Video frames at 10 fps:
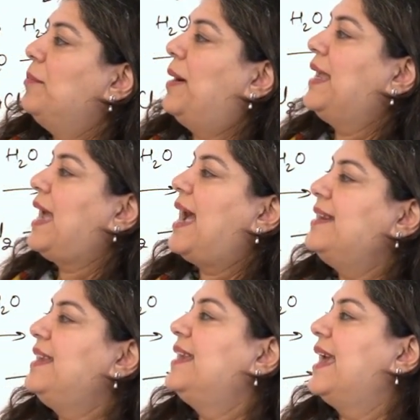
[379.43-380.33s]
by
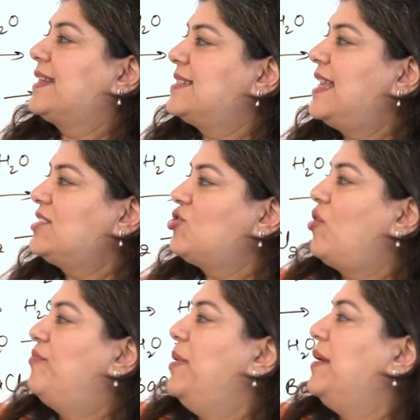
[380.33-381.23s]
adding excess
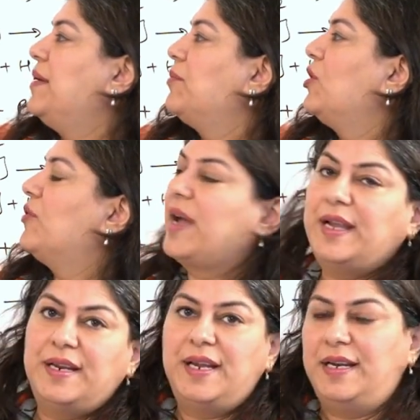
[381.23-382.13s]
of barium
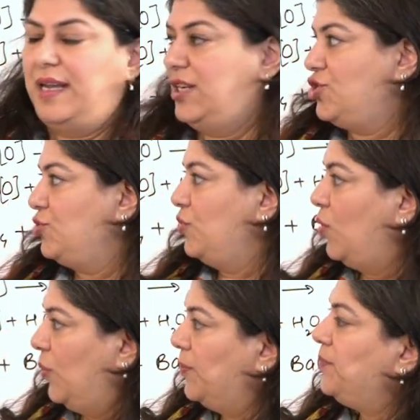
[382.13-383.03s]
chloride in
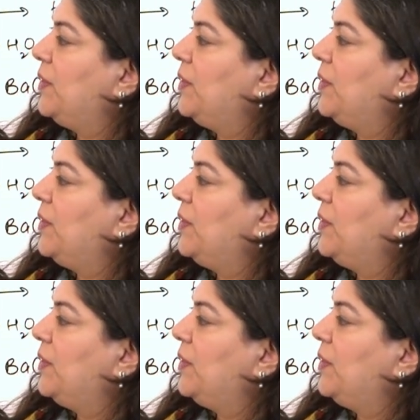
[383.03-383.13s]
H2O.